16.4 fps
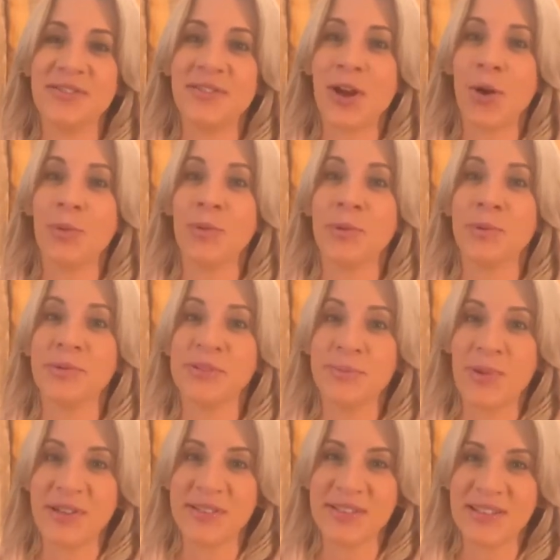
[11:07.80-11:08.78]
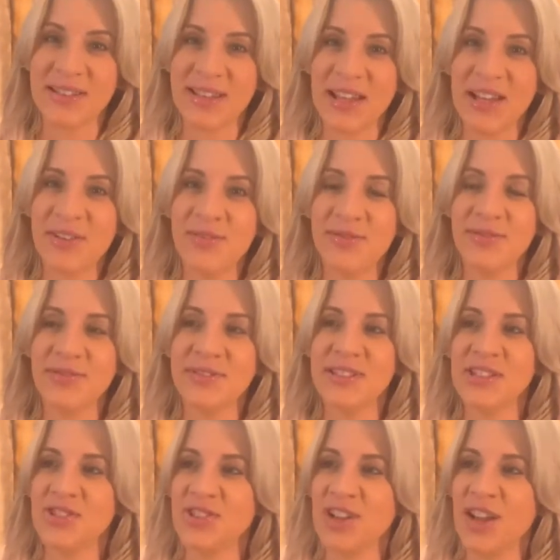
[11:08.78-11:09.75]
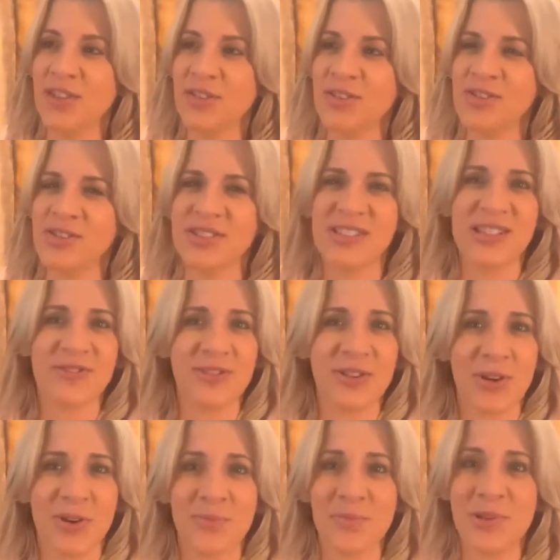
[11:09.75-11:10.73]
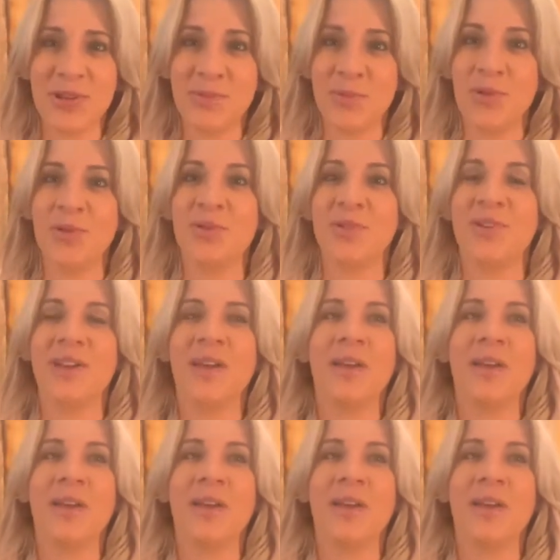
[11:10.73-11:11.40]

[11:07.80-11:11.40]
of how we respond to life, to challenge, to difficult people,